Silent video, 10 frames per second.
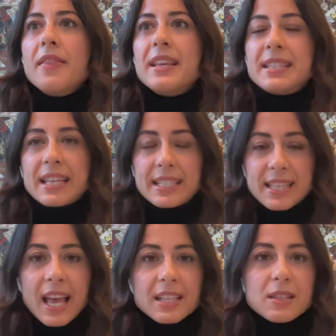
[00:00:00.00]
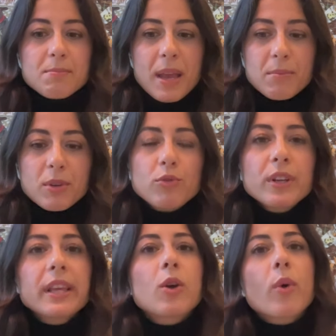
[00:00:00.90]
the success made me
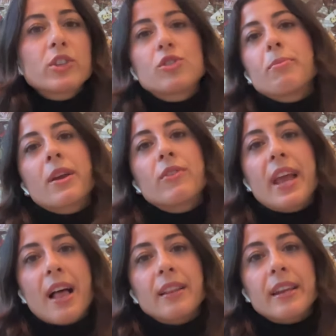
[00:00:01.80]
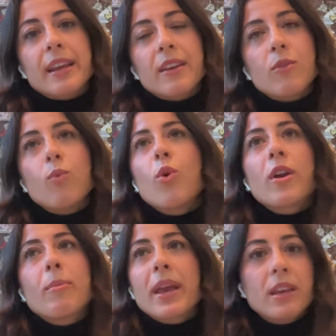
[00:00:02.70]
really question my reality.
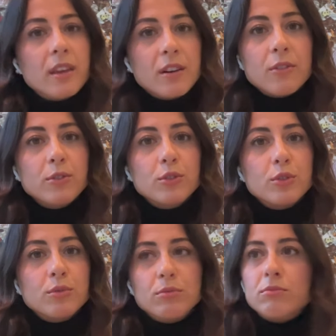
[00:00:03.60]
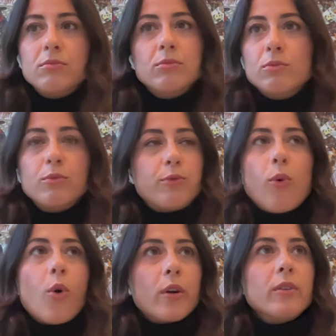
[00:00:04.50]
What am I here
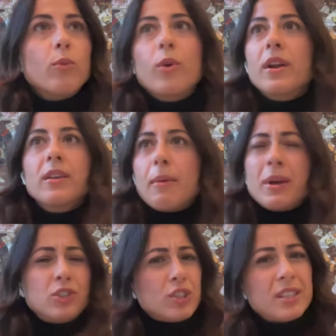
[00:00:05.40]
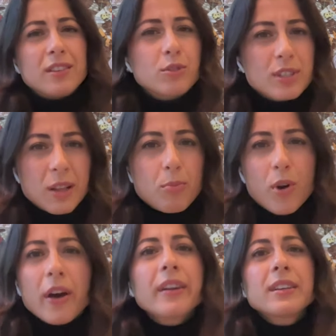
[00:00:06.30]
for? What am I just here to sell
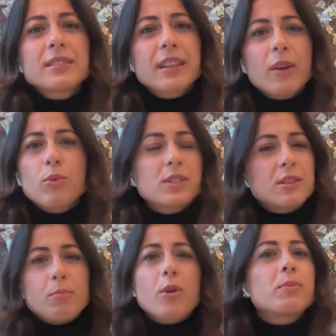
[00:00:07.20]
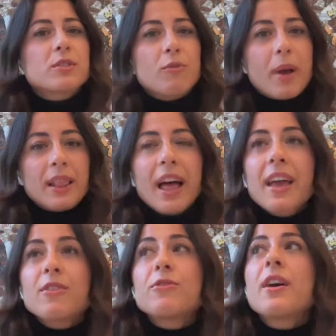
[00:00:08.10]
products? Like, what's the purpose of my
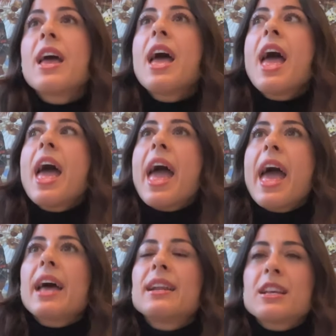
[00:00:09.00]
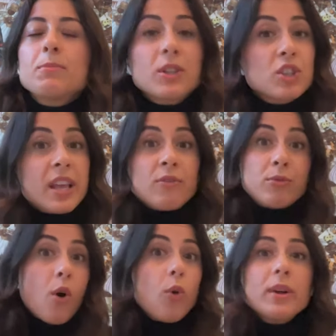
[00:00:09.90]
life? And as much as I
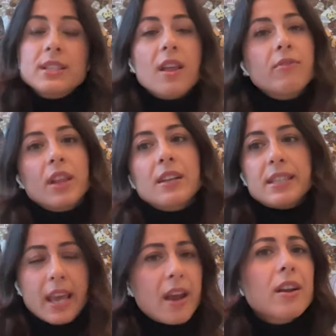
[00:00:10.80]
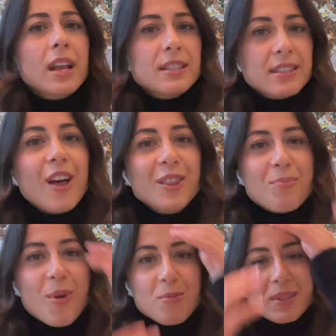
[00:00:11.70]
always loved Luxy Hair and I saw
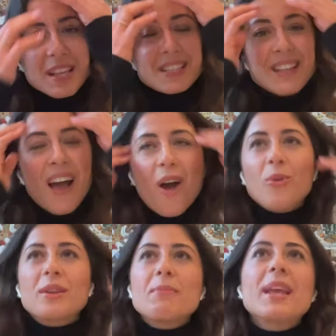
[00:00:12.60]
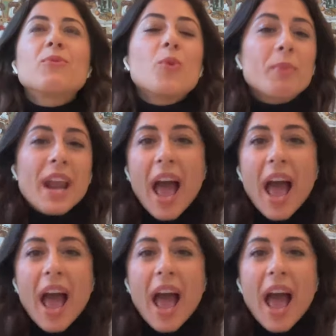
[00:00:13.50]
the purpose, I saw how it made women